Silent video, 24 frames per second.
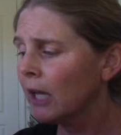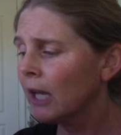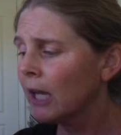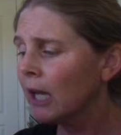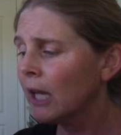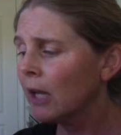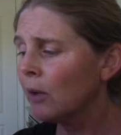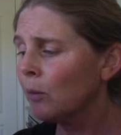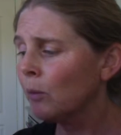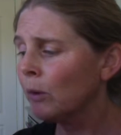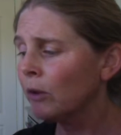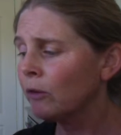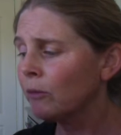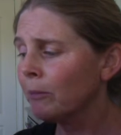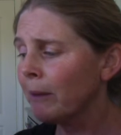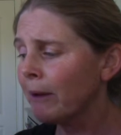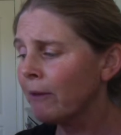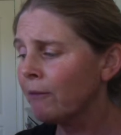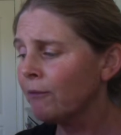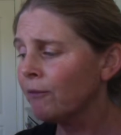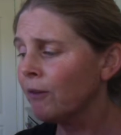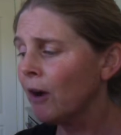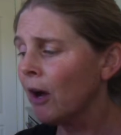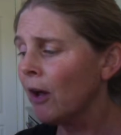It was my
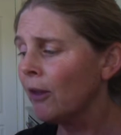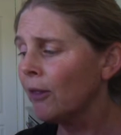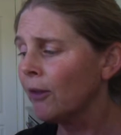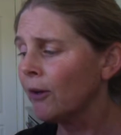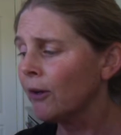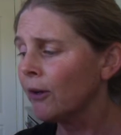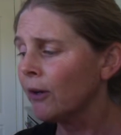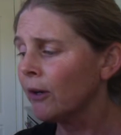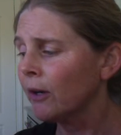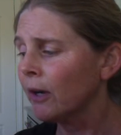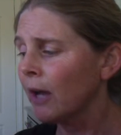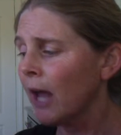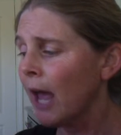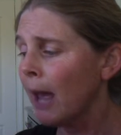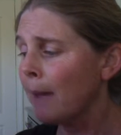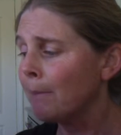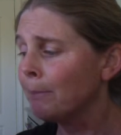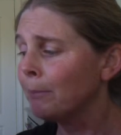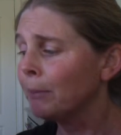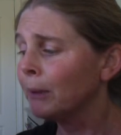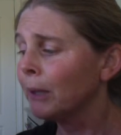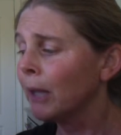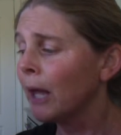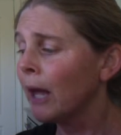father,
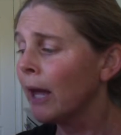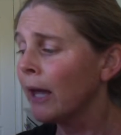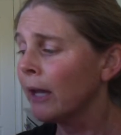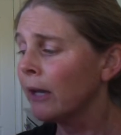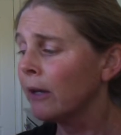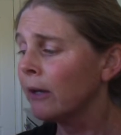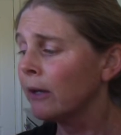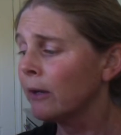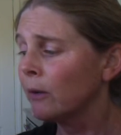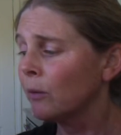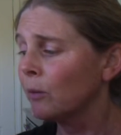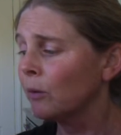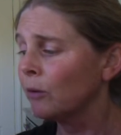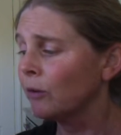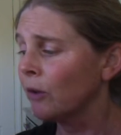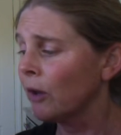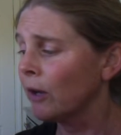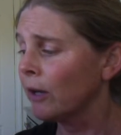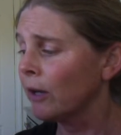and blood was on